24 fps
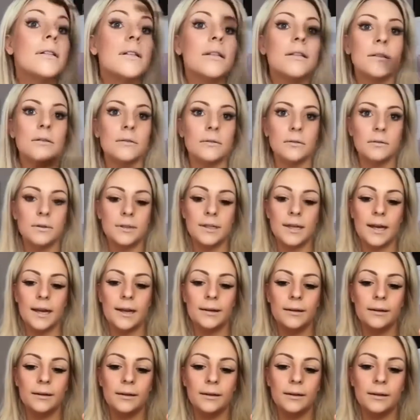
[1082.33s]
It's all
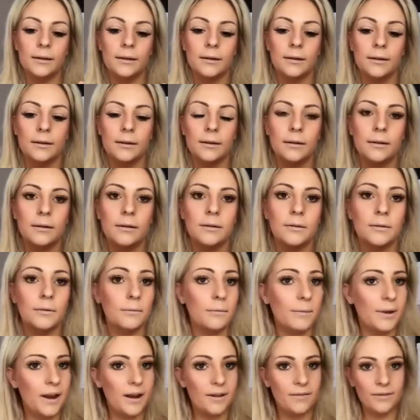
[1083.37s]
done,
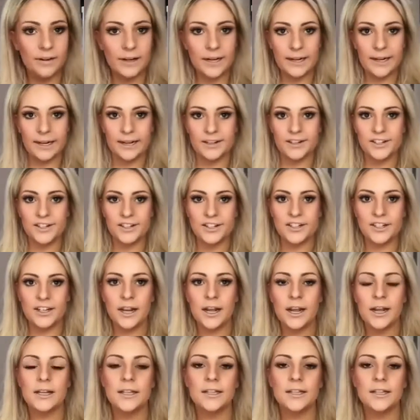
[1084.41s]
we are finished.